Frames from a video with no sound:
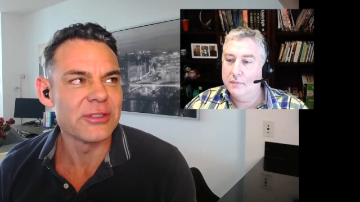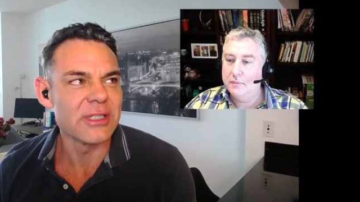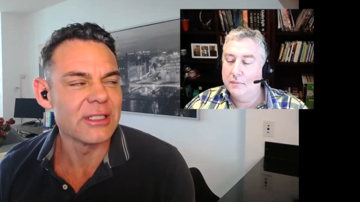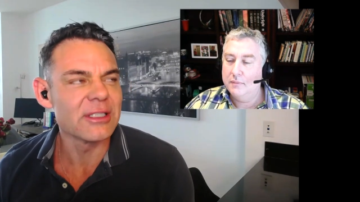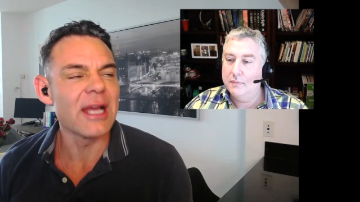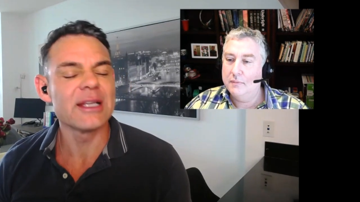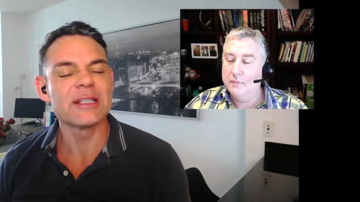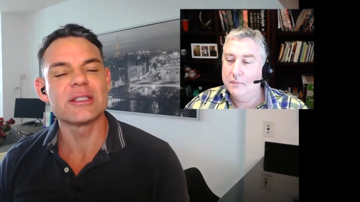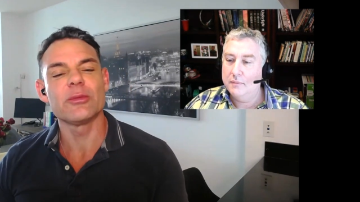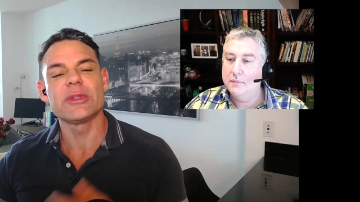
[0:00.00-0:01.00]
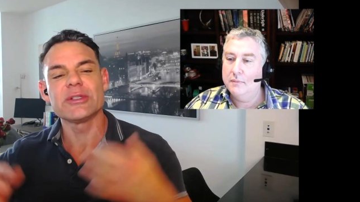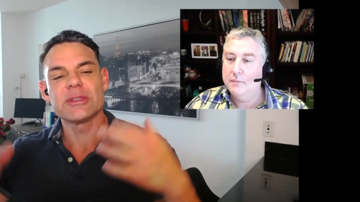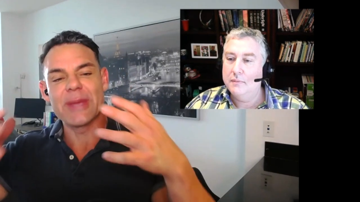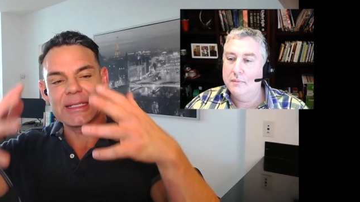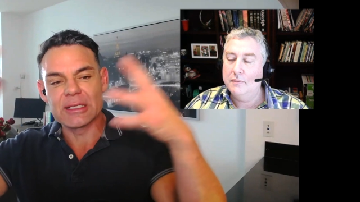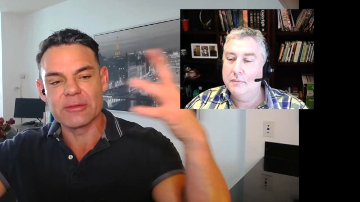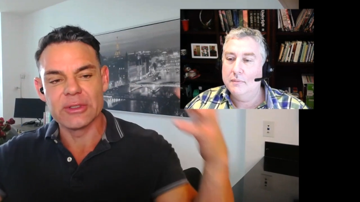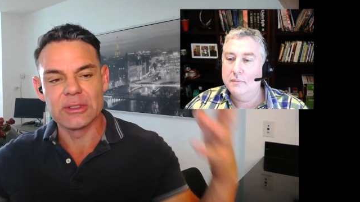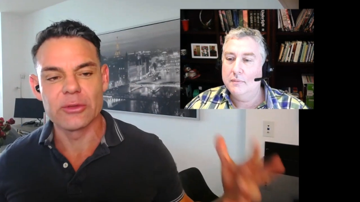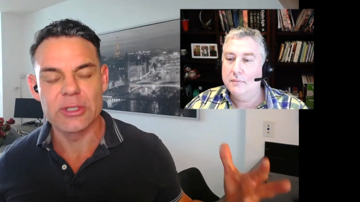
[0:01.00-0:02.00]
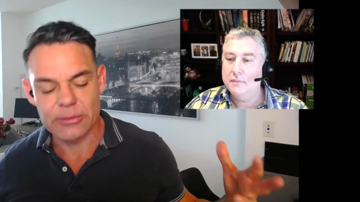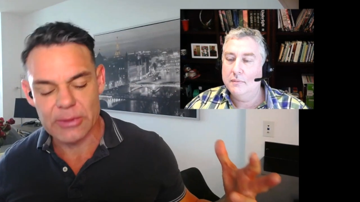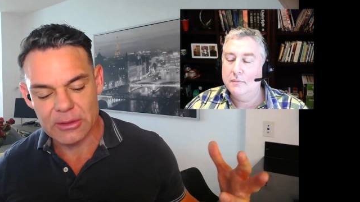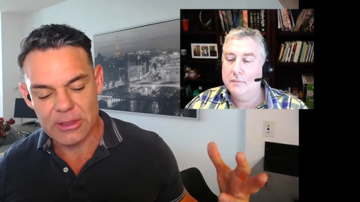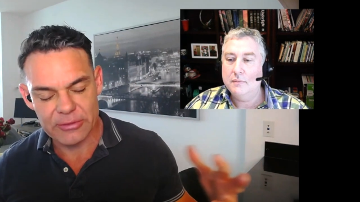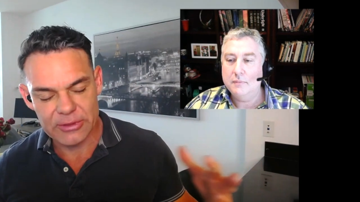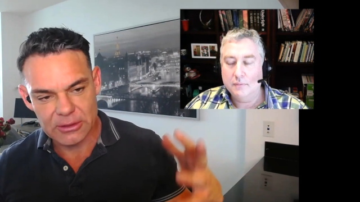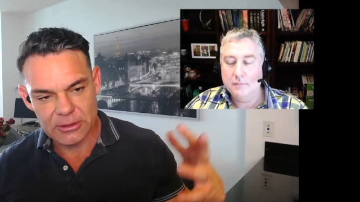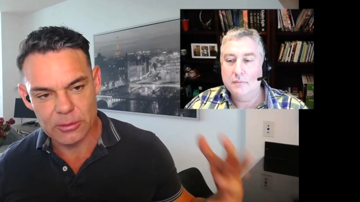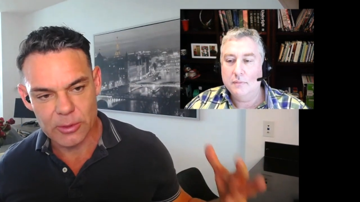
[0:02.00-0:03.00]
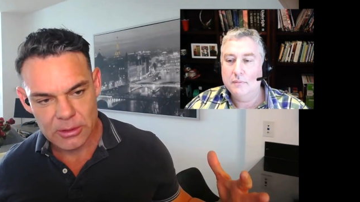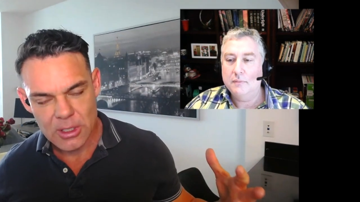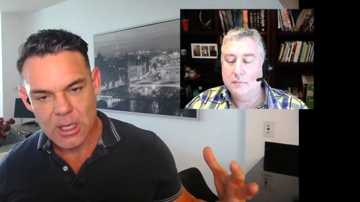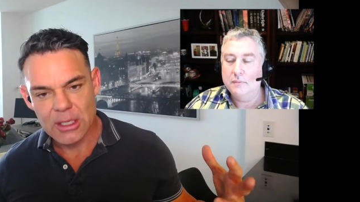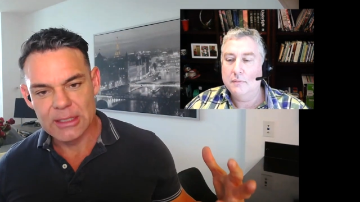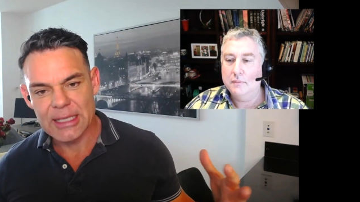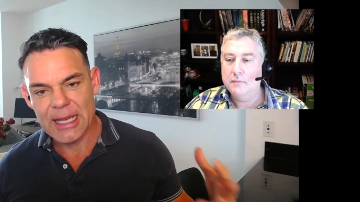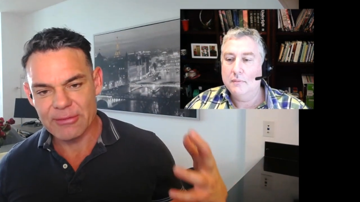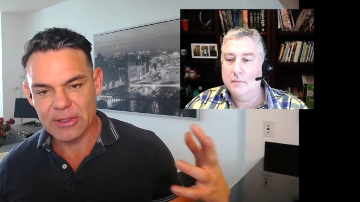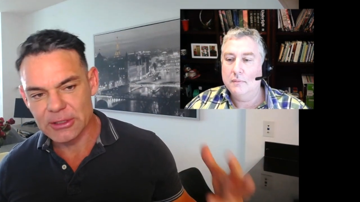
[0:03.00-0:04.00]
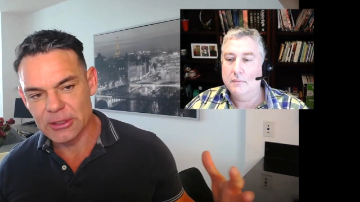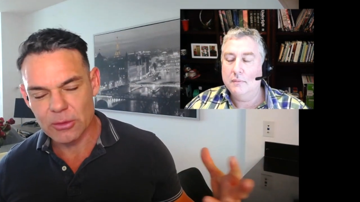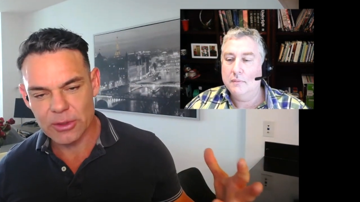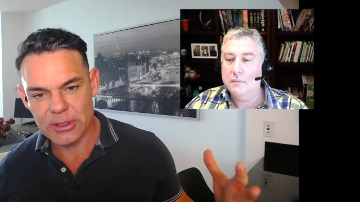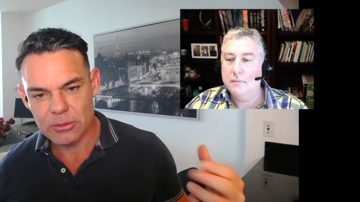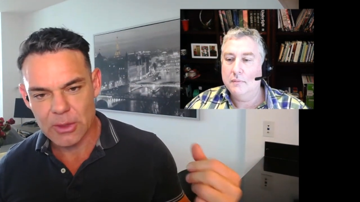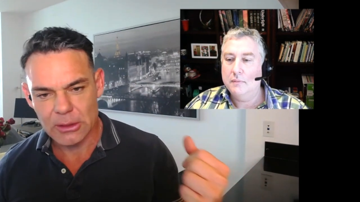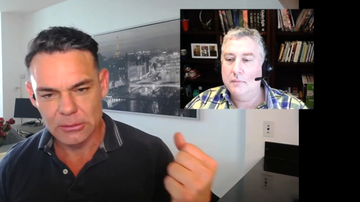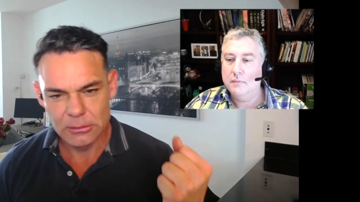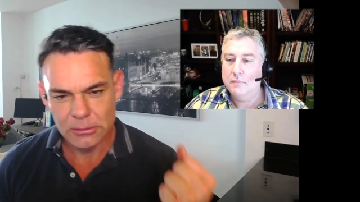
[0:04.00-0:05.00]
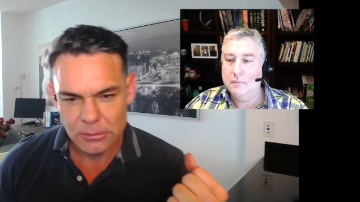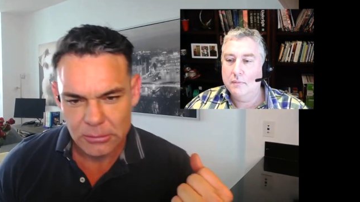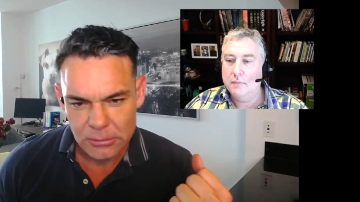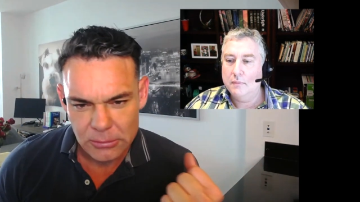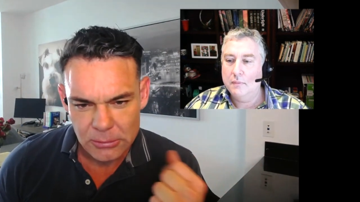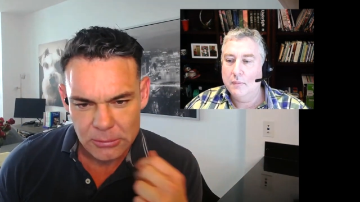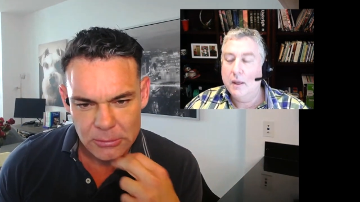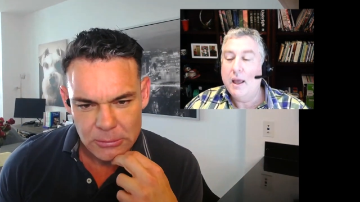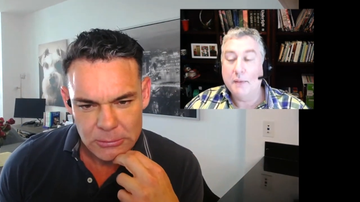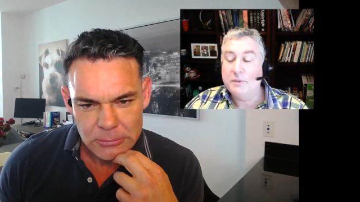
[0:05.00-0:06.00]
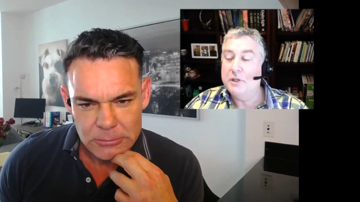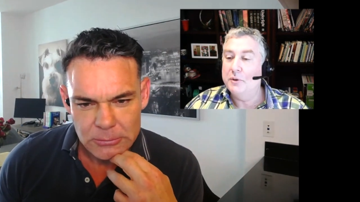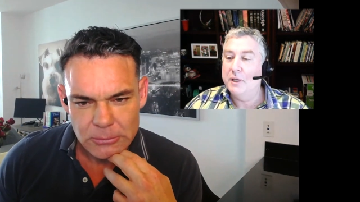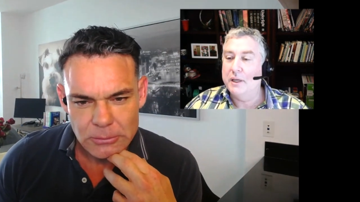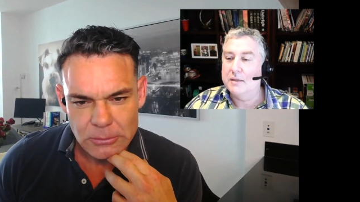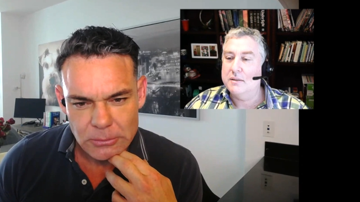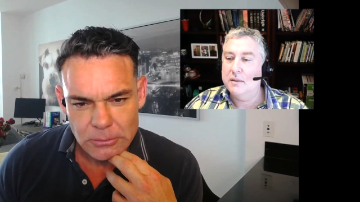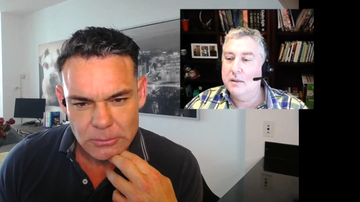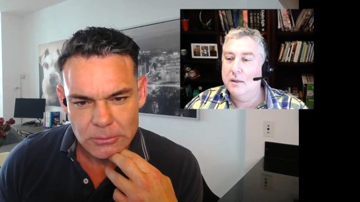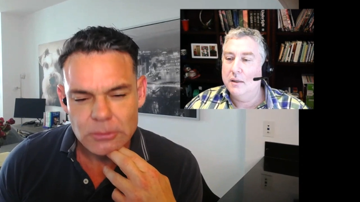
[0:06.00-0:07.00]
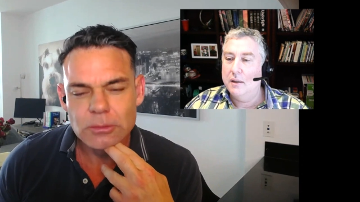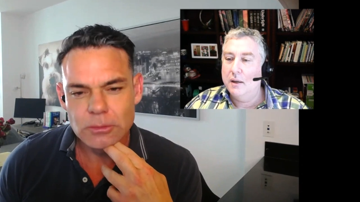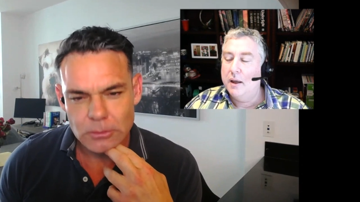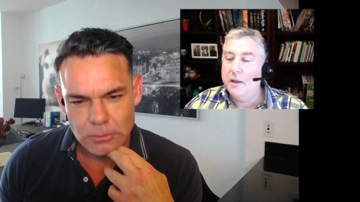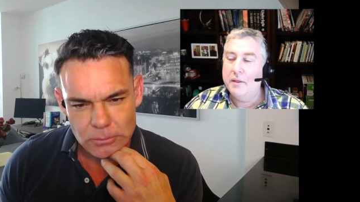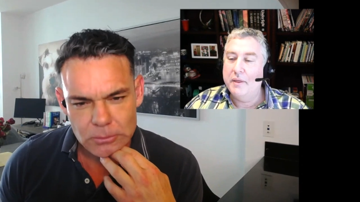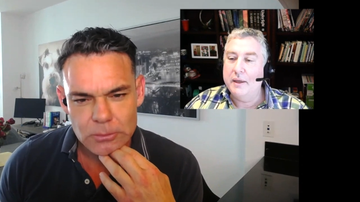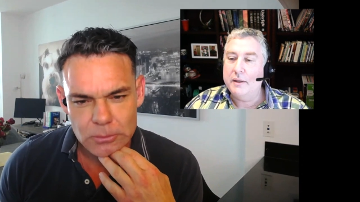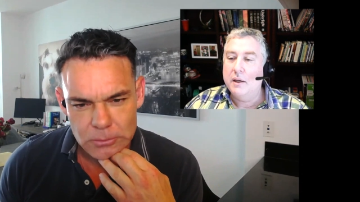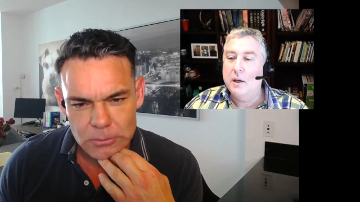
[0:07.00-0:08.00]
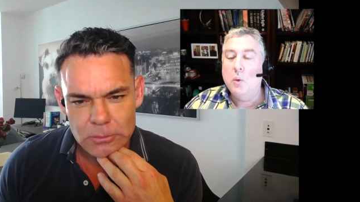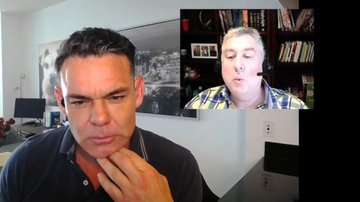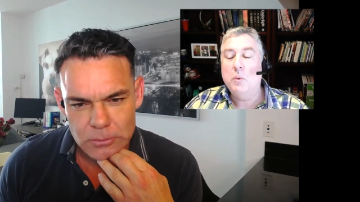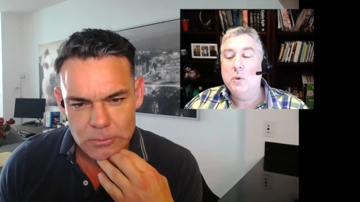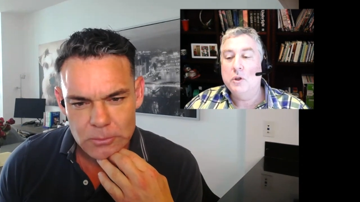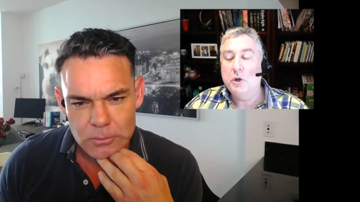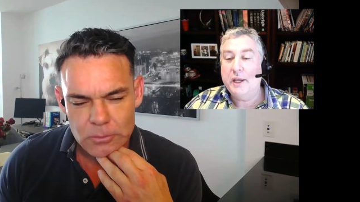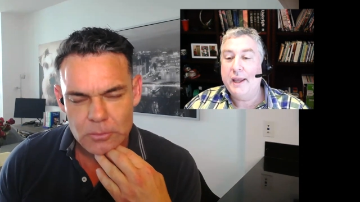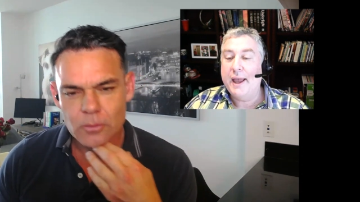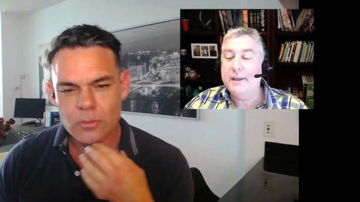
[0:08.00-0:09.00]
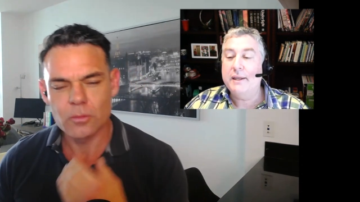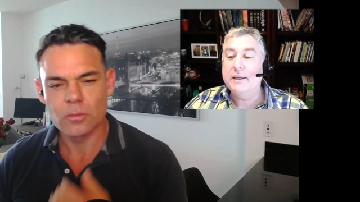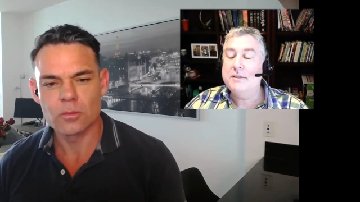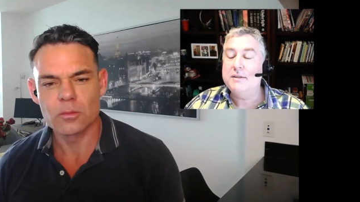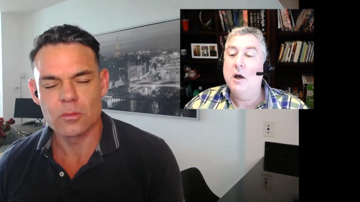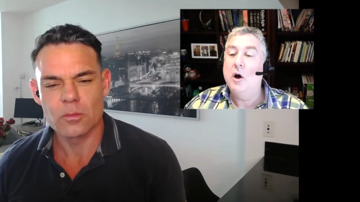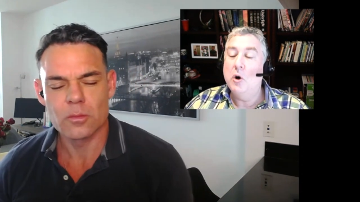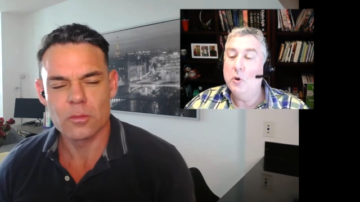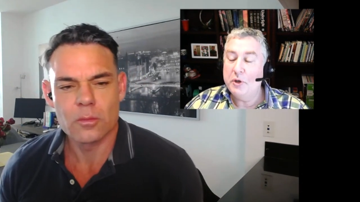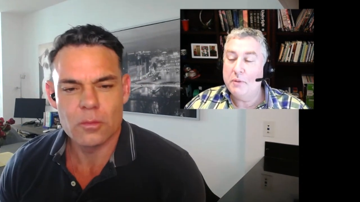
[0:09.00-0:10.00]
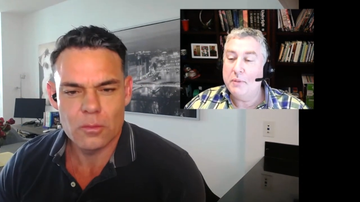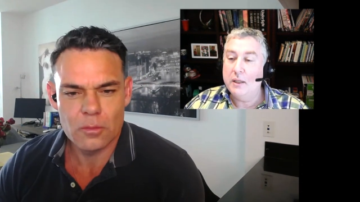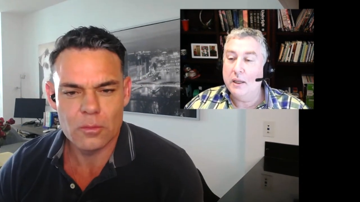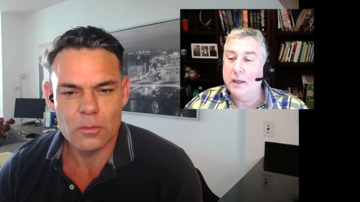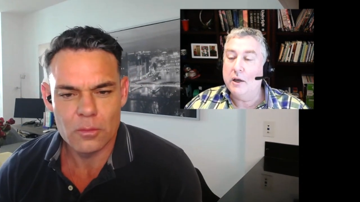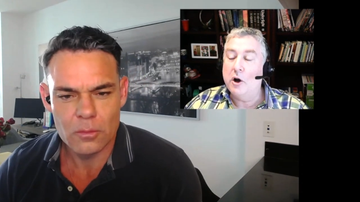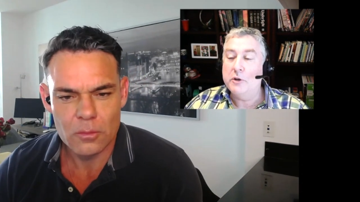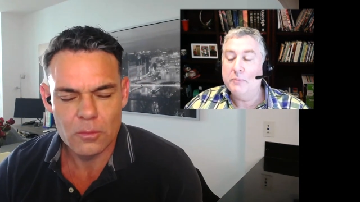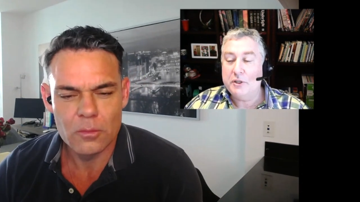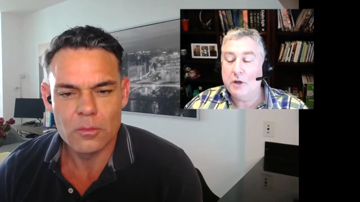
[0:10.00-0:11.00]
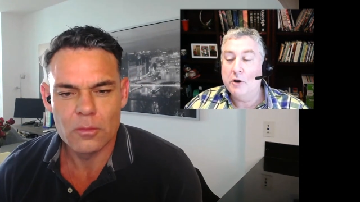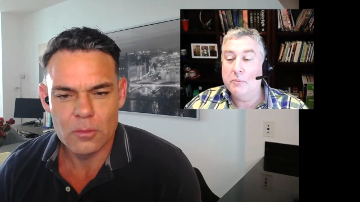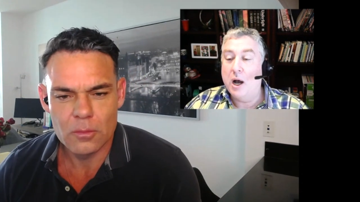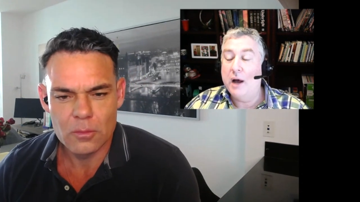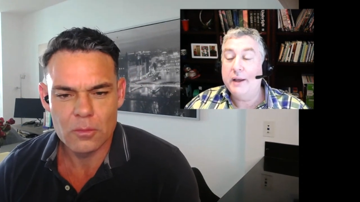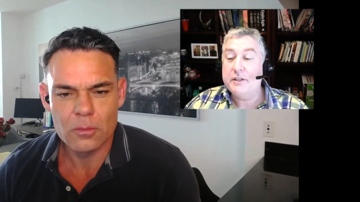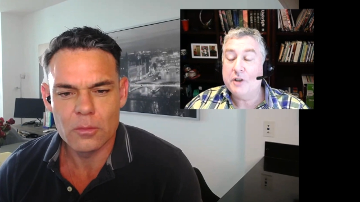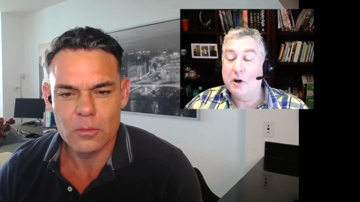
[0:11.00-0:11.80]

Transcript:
Speaker 1: interesting. I, so there's a magnetic field, of course, around every single human. Is that having to do with it as well?
Speaker 2: Absolutely, yes. Mm-hmm. That what we're looking at is ultimately our our bodies